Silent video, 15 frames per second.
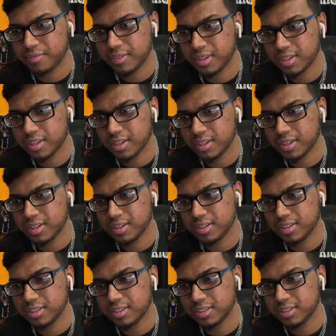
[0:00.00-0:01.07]

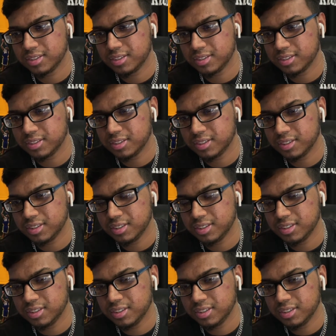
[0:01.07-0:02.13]

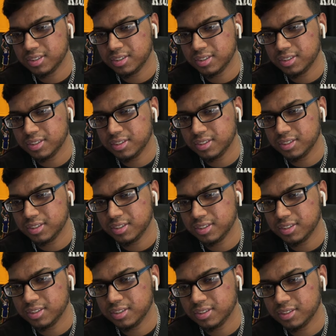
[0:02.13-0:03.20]

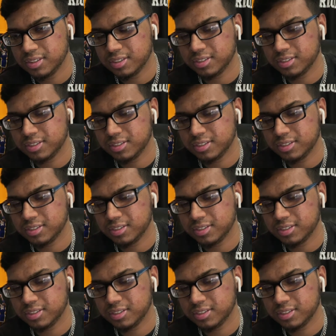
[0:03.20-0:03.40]
Nobody speaks.